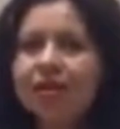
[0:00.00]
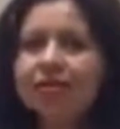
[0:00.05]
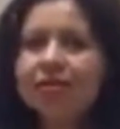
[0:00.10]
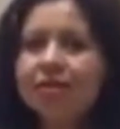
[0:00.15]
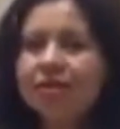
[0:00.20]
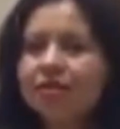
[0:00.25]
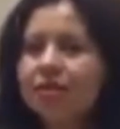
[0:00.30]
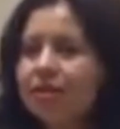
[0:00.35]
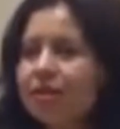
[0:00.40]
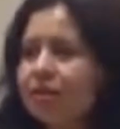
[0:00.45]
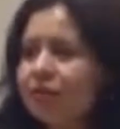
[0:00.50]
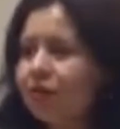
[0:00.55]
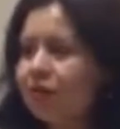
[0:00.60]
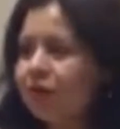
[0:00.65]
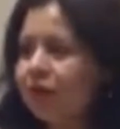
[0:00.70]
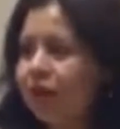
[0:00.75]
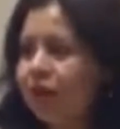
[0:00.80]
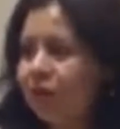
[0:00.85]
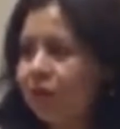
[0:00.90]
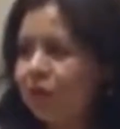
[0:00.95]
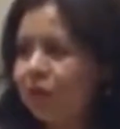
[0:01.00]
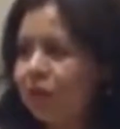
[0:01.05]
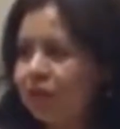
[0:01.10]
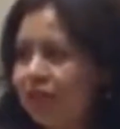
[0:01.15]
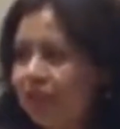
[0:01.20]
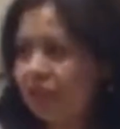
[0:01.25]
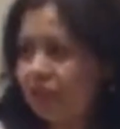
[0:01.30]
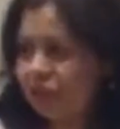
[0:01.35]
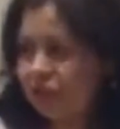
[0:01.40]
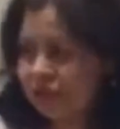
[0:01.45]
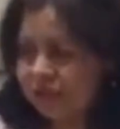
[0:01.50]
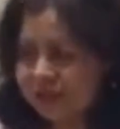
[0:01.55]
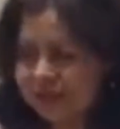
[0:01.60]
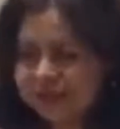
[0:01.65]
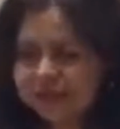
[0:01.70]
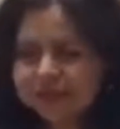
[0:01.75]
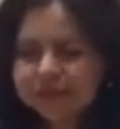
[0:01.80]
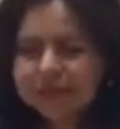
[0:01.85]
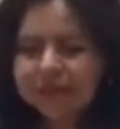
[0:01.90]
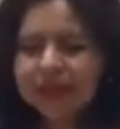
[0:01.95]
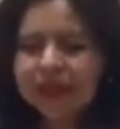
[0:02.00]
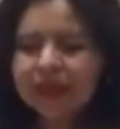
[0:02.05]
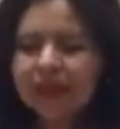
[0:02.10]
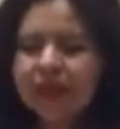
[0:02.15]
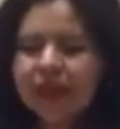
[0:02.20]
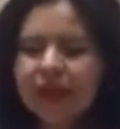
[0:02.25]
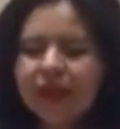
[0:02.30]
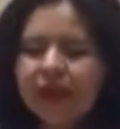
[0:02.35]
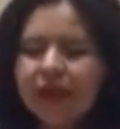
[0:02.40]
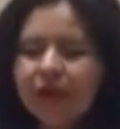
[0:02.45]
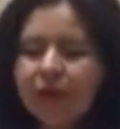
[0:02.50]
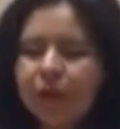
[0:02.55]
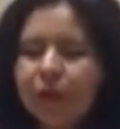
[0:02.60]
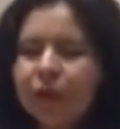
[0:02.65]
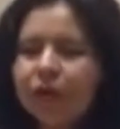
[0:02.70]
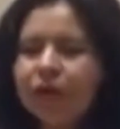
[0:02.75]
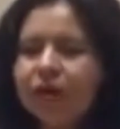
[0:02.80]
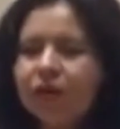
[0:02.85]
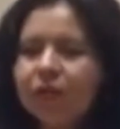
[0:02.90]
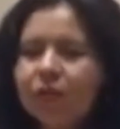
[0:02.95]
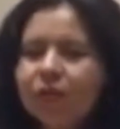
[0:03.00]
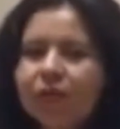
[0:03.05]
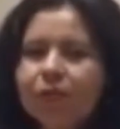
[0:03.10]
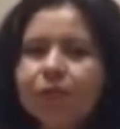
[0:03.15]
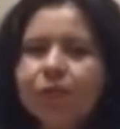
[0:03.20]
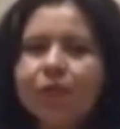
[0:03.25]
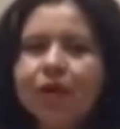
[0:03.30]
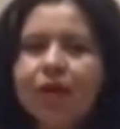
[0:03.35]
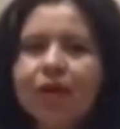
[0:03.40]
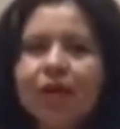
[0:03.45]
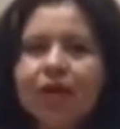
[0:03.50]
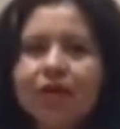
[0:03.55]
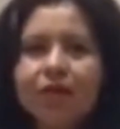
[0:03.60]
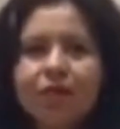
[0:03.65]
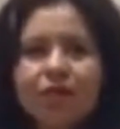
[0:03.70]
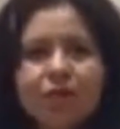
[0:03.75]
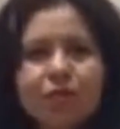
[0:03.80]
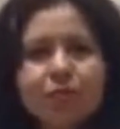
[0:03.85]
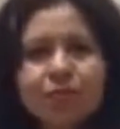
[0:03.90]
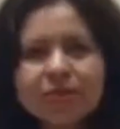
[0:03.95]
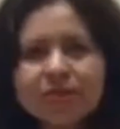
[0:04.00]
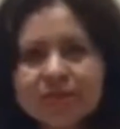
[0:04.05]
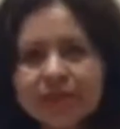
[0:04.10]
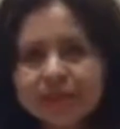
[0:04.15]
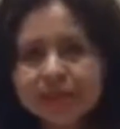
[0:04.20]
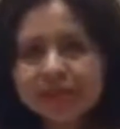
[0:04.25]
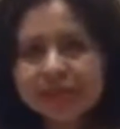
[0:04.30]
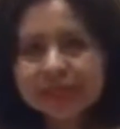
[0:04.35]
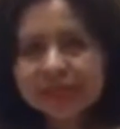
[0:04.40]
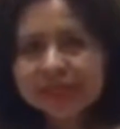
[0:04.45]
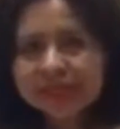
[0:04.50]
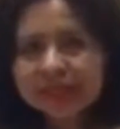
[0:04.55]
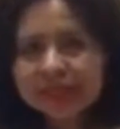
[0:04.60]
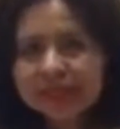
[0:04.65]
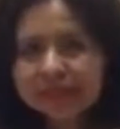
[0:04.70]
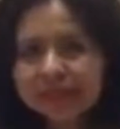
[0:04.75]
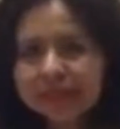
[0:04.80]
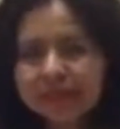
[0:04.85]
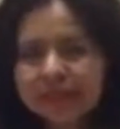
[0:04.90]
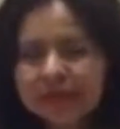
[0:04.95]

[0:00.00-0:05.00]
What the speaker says: successful language teachers, working with responsibility